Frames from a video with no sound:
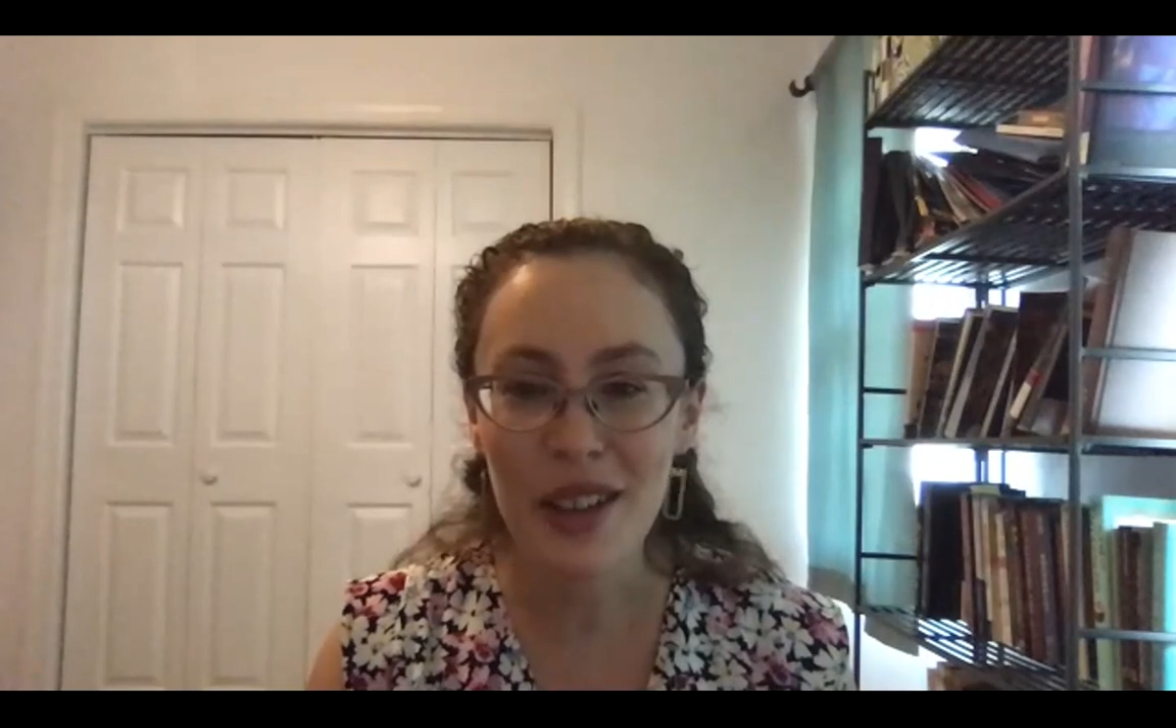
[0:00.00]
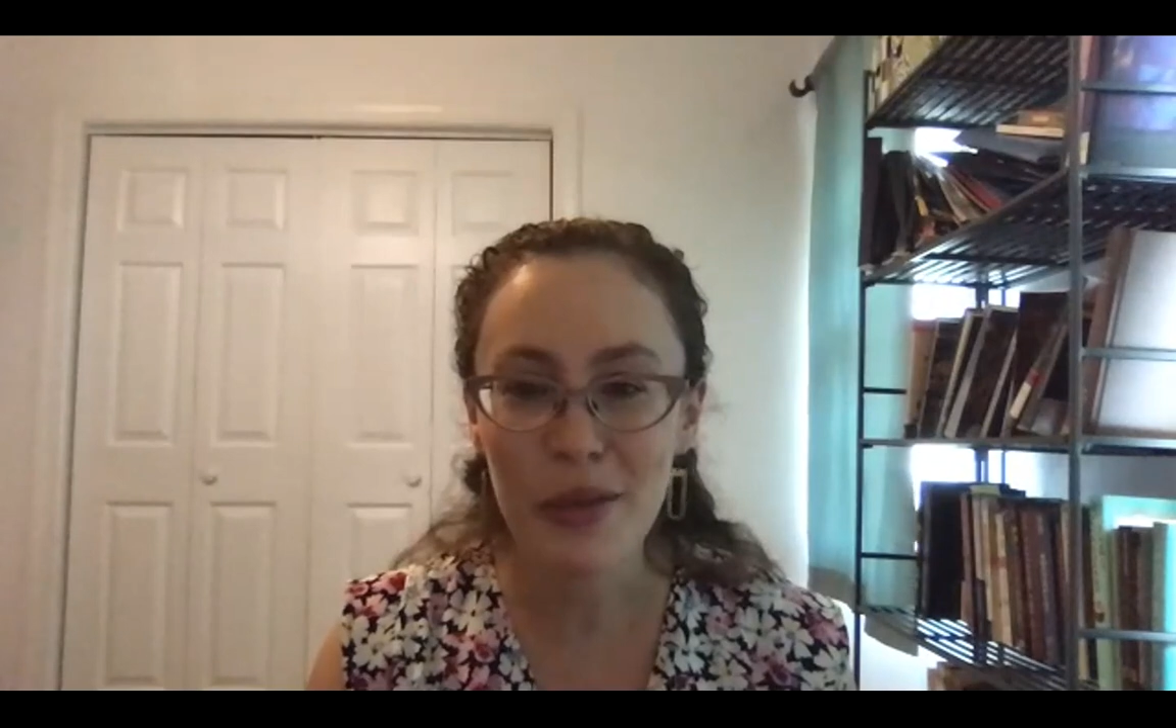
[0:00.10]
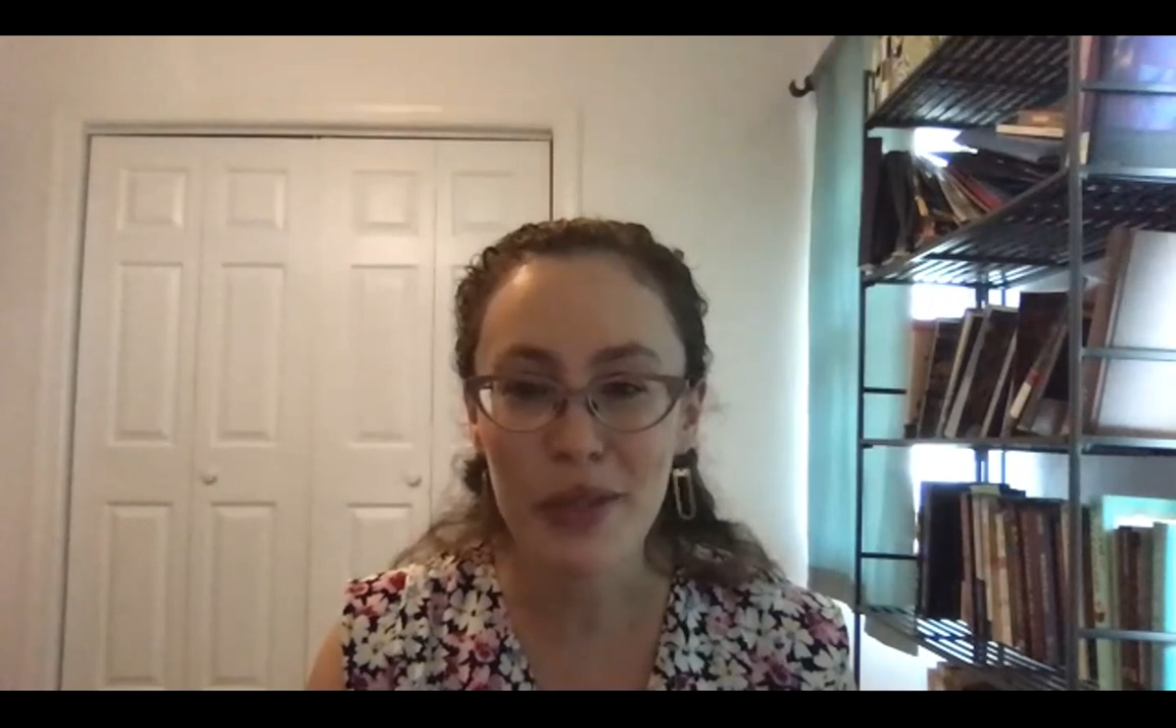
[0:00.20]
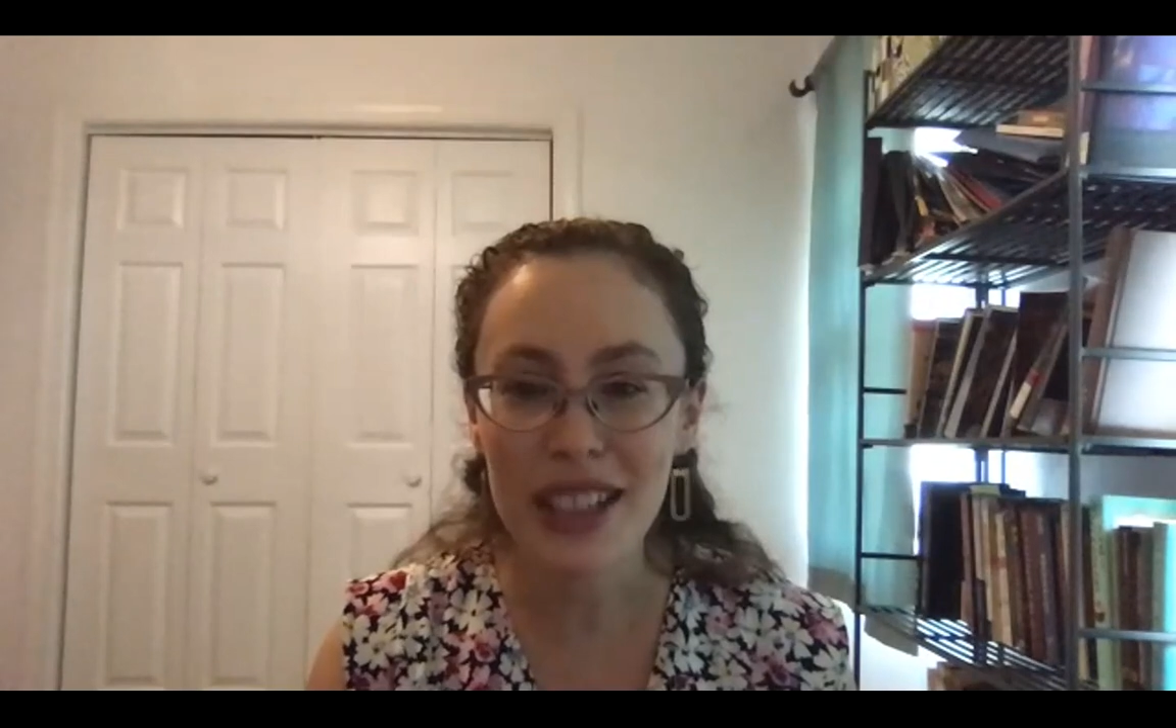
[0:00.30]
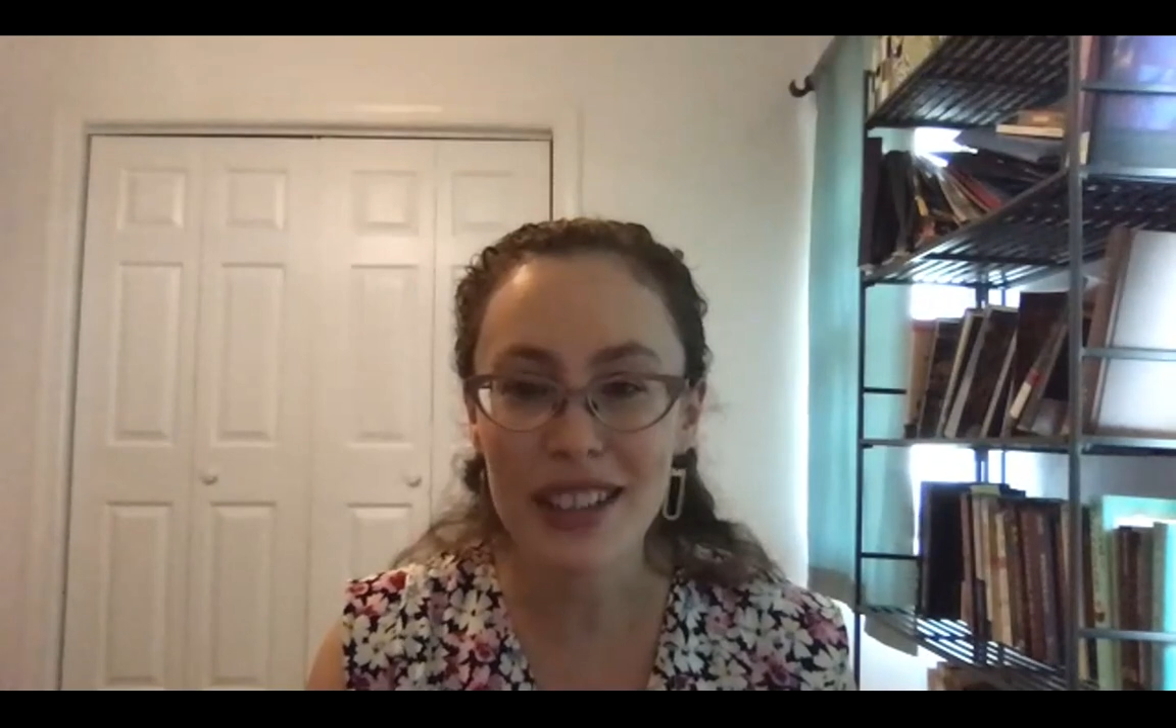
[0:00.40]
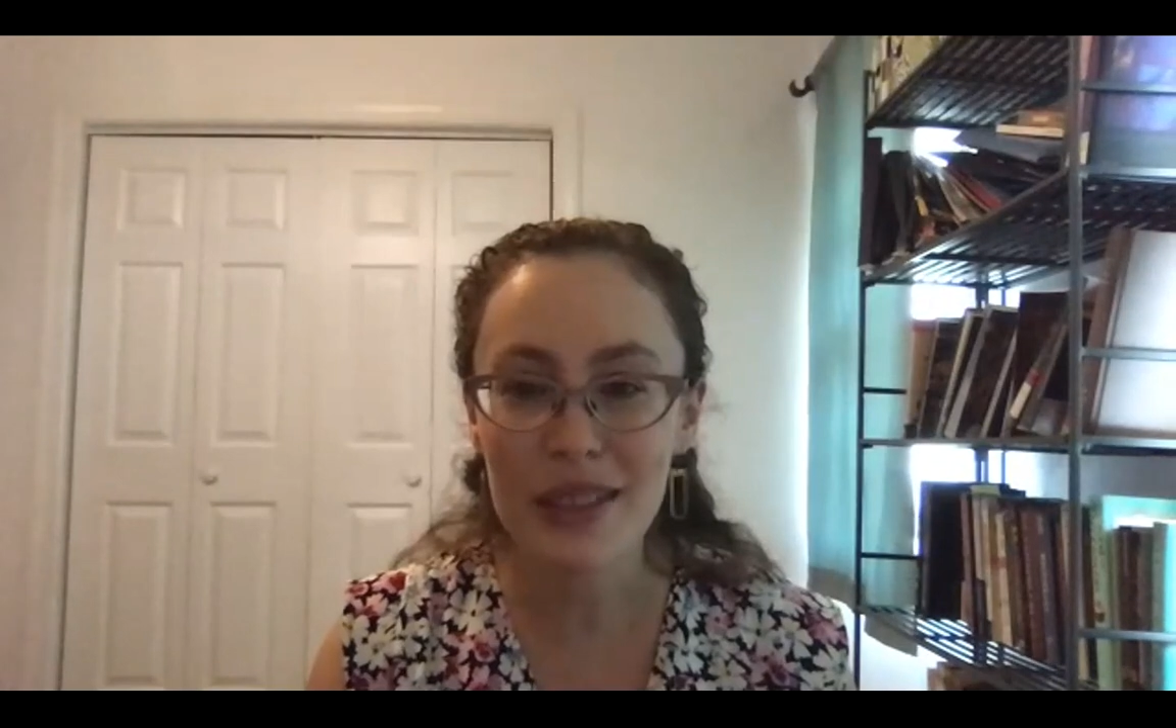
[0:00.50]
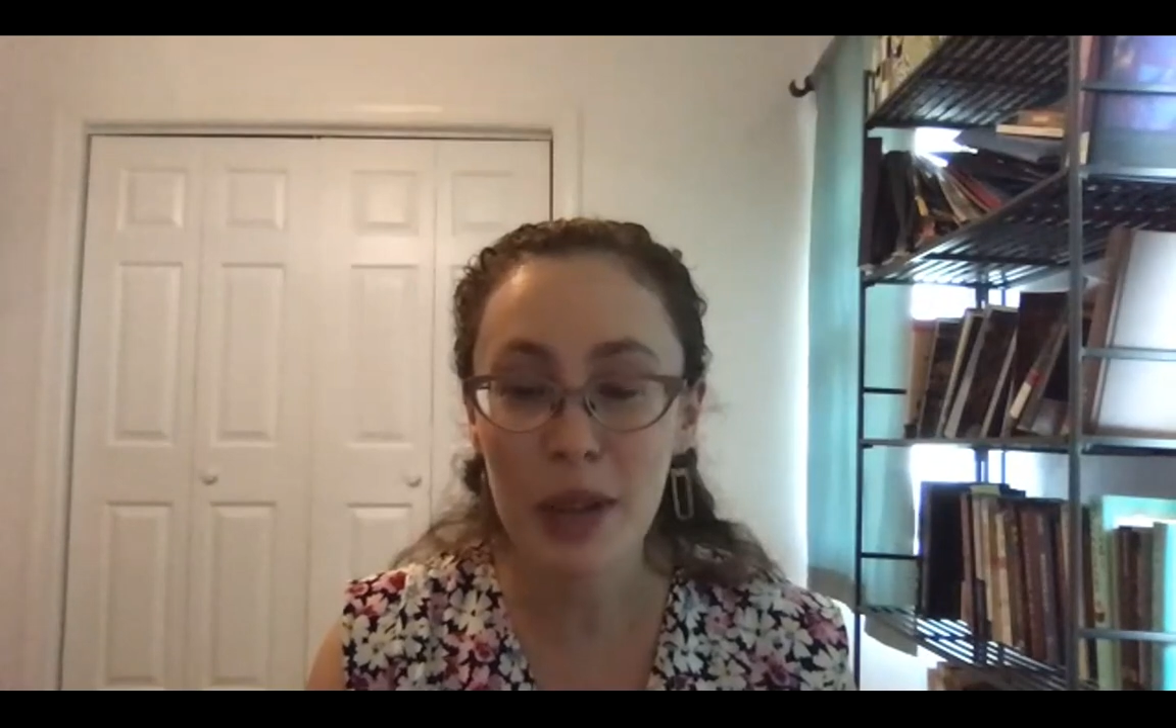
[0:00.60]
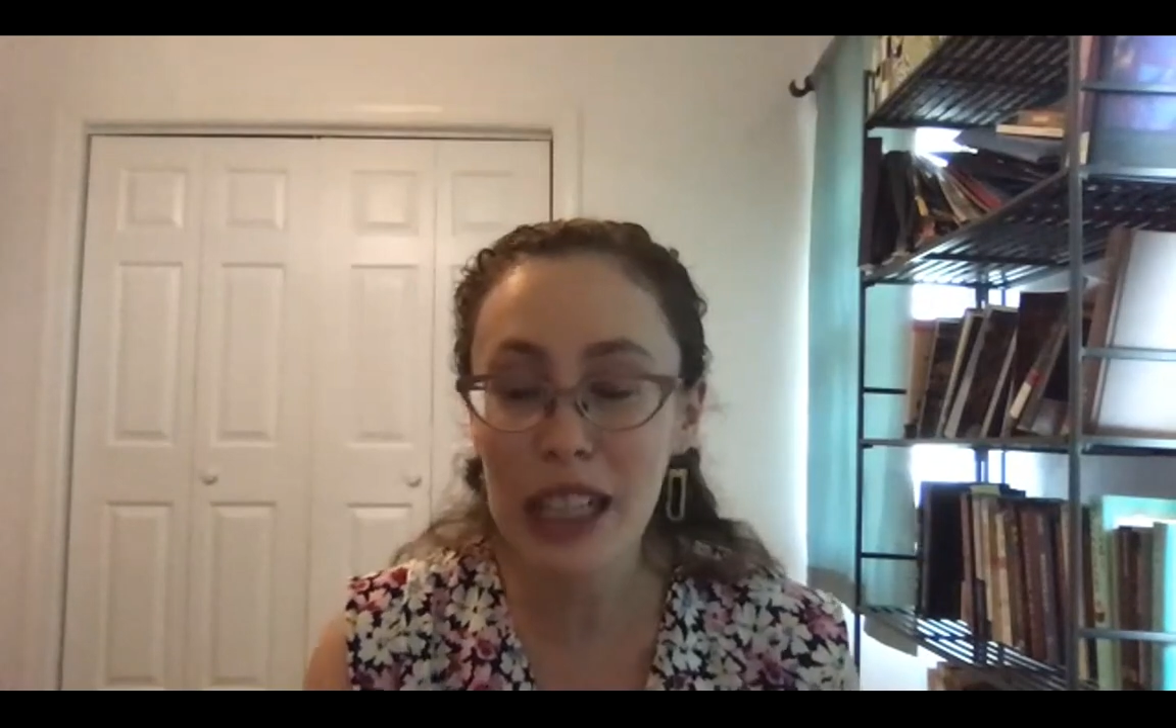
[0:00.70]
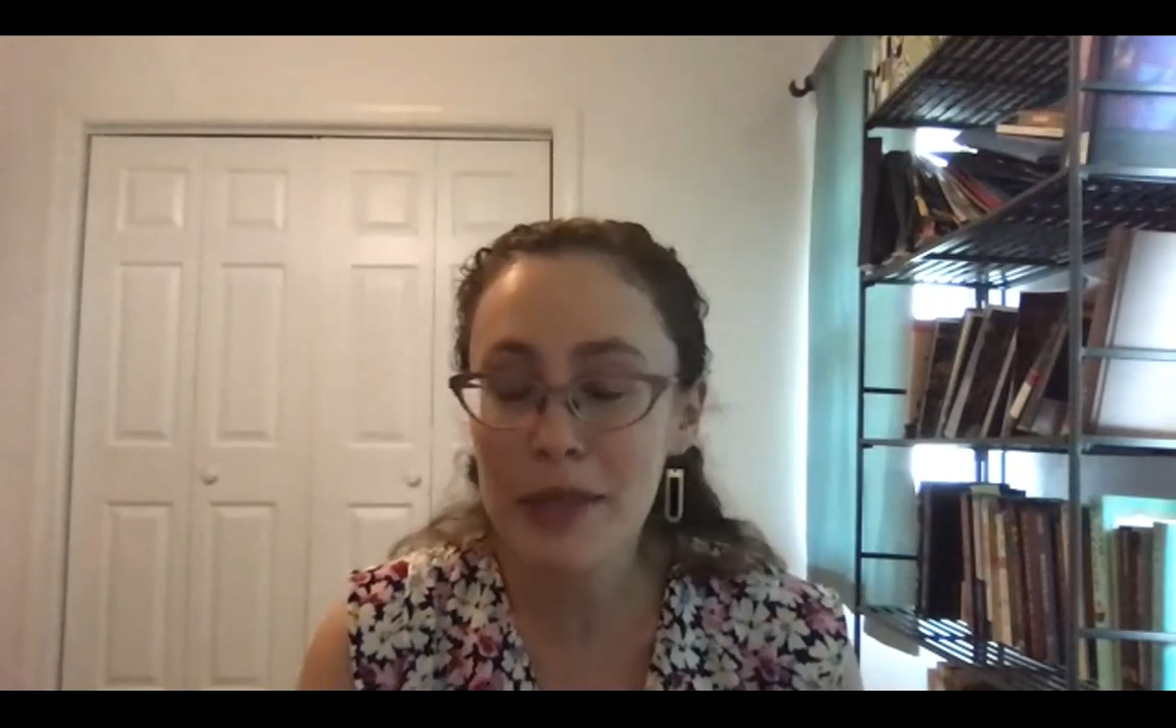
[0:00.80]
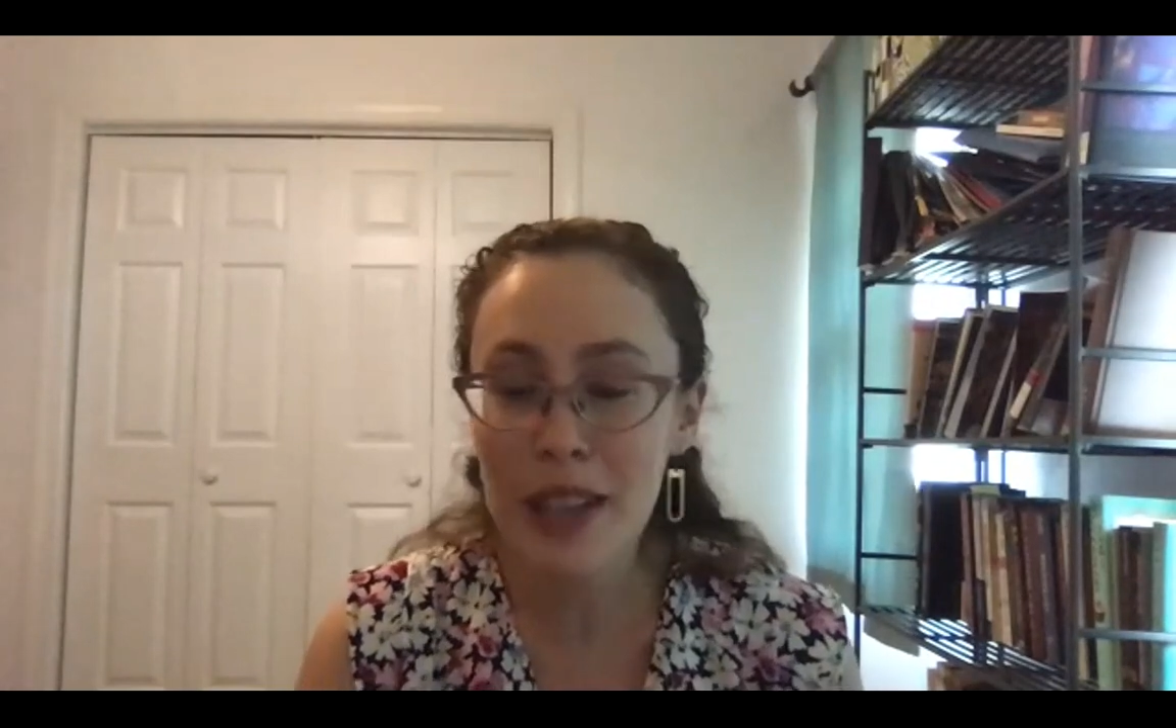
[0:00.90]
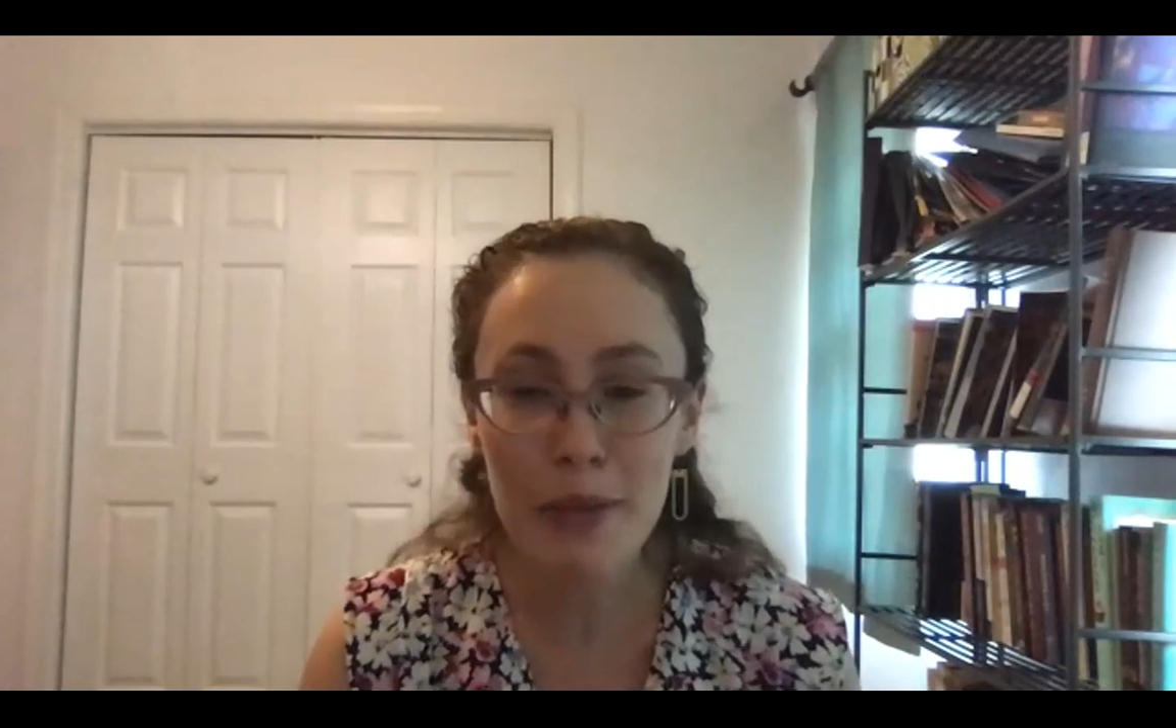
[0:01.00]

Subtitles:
we welcome the